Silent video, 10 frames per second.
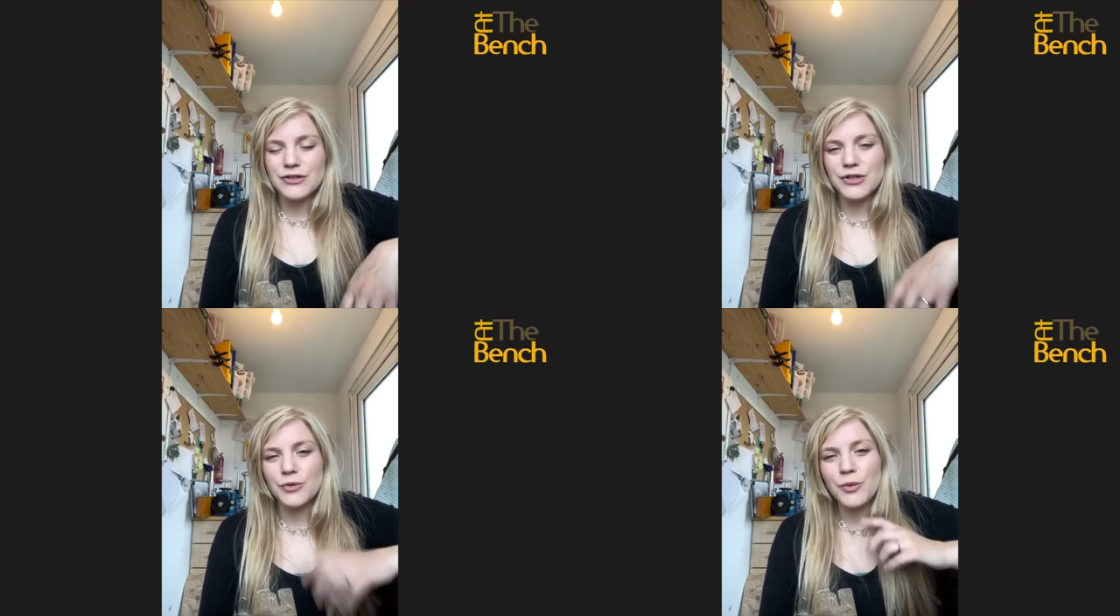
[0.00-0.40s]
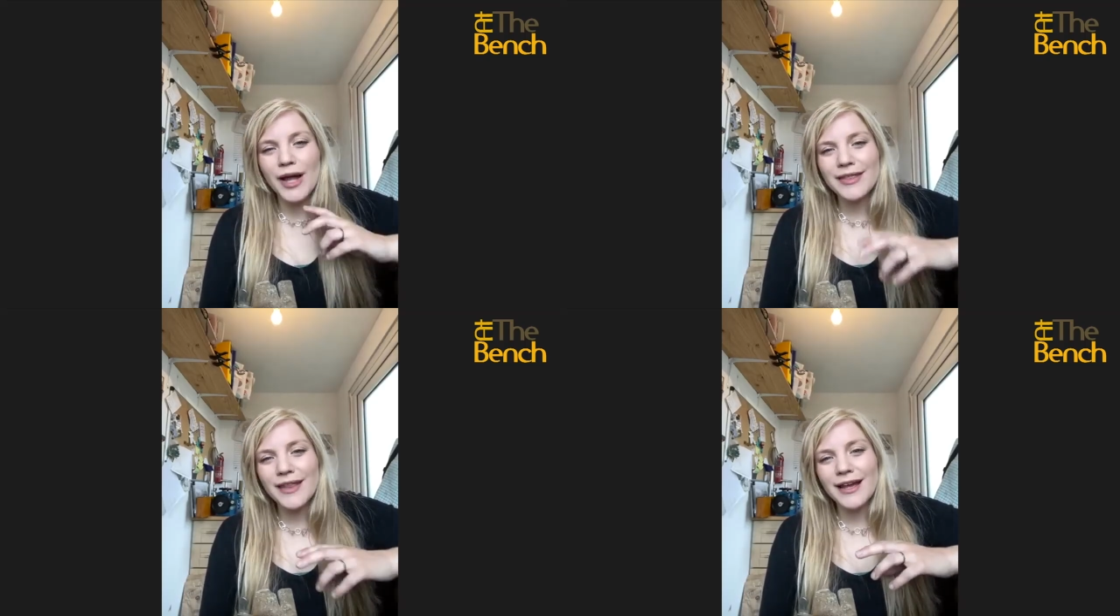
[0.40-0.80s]
So
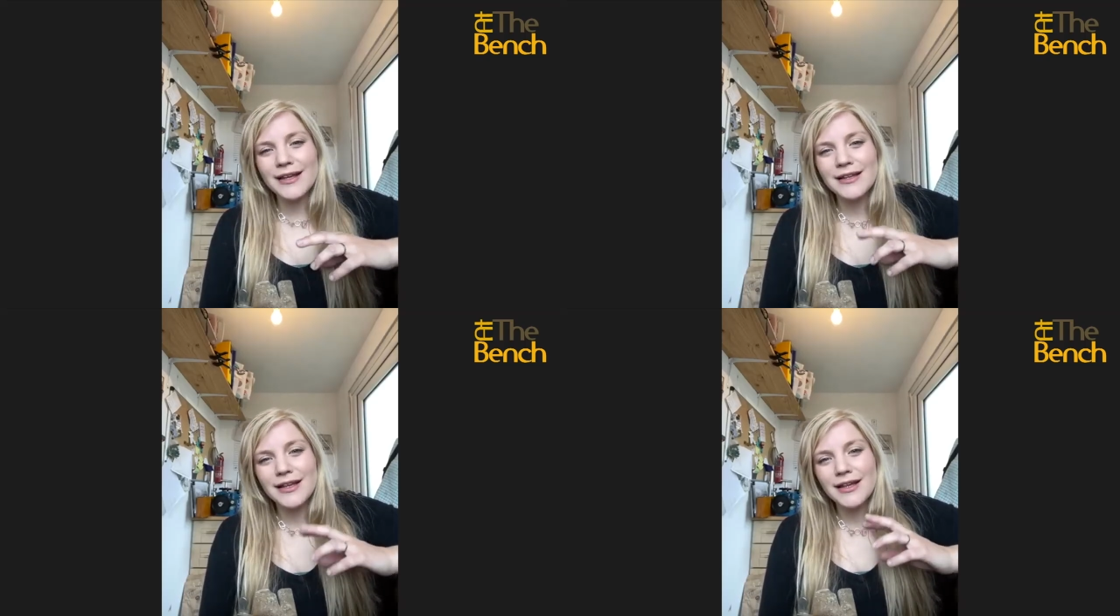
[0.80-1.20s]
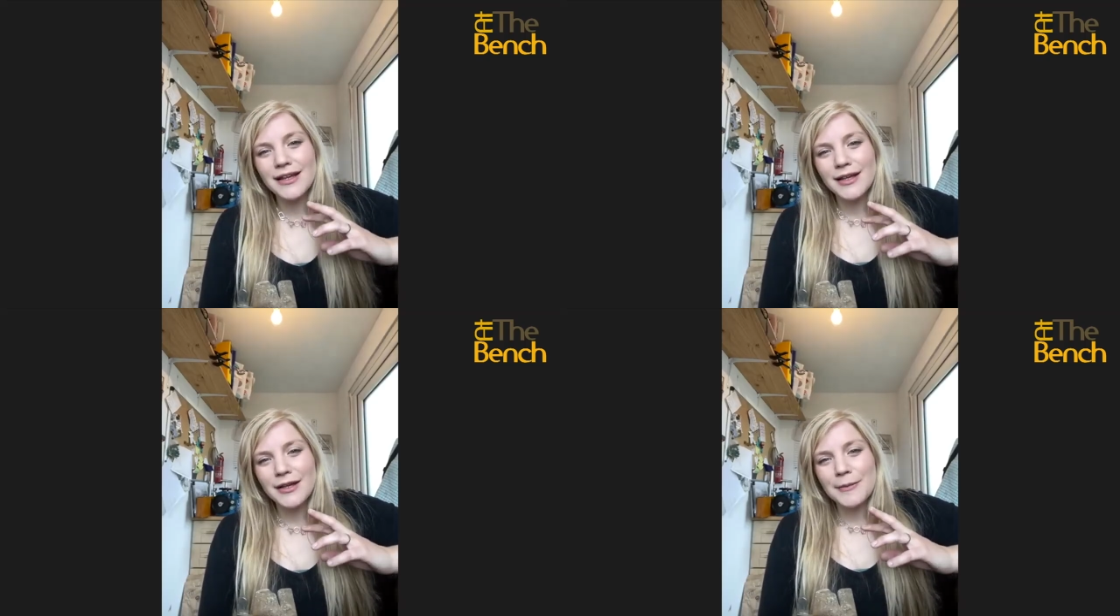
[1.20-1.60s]
when they
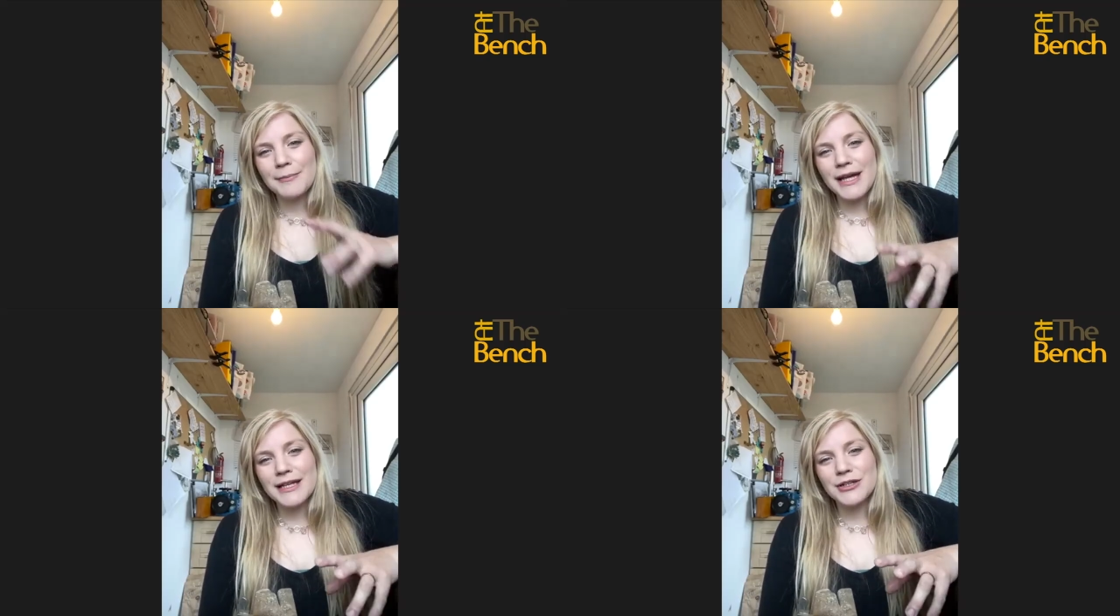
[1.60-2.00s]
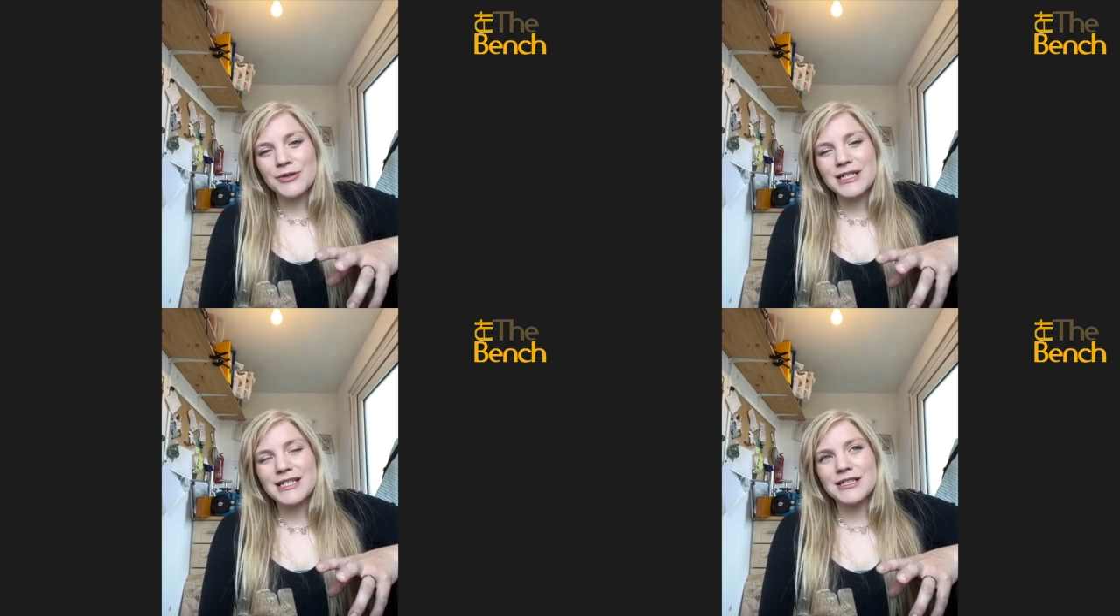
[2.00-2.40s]
make a
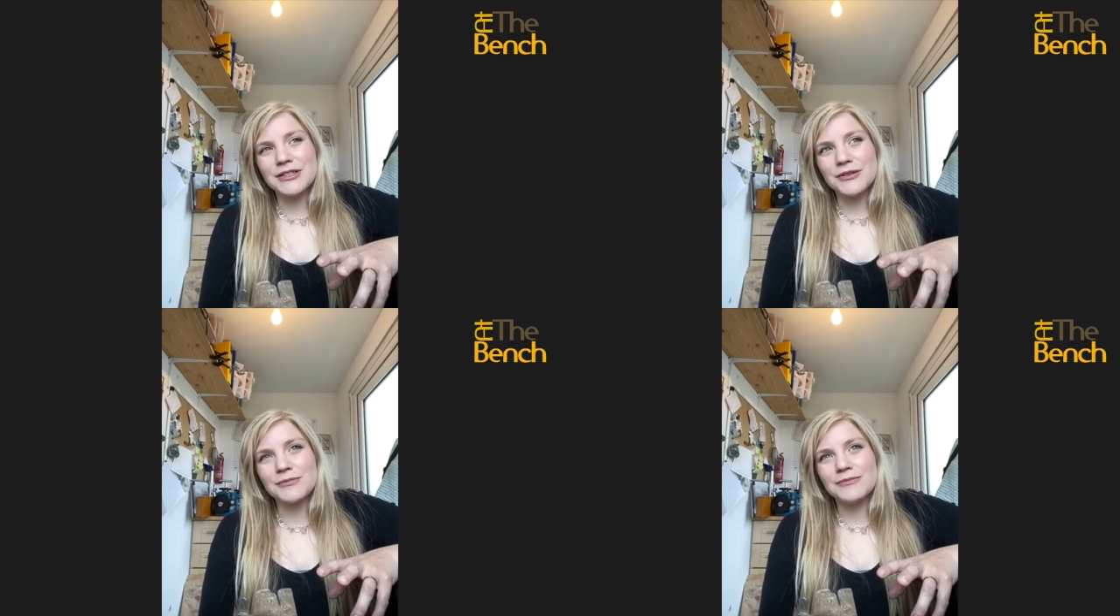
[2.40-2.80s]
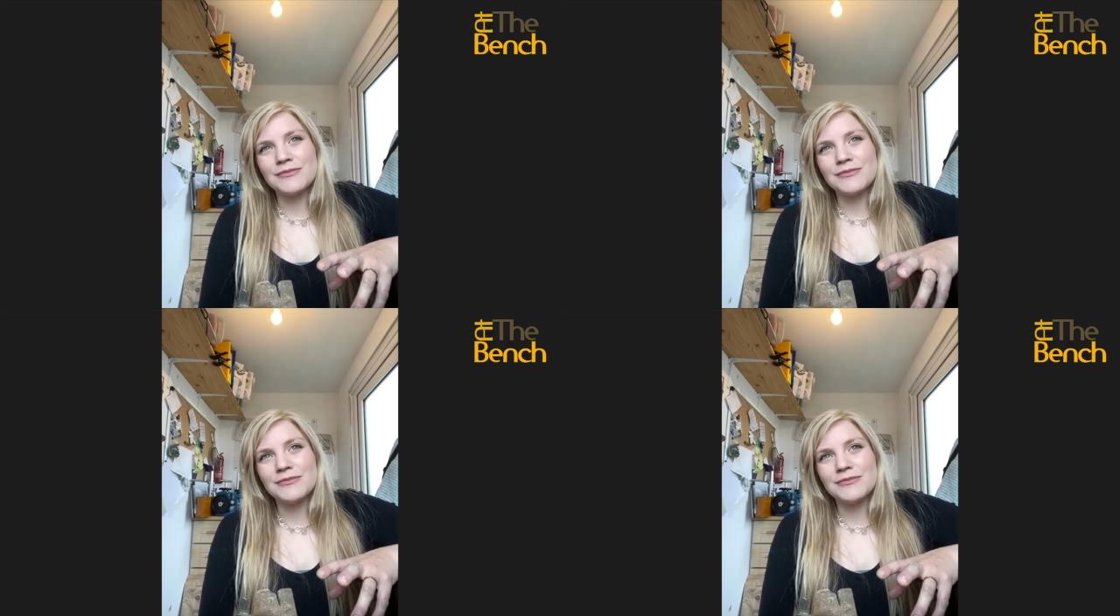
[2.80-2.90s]
criticism,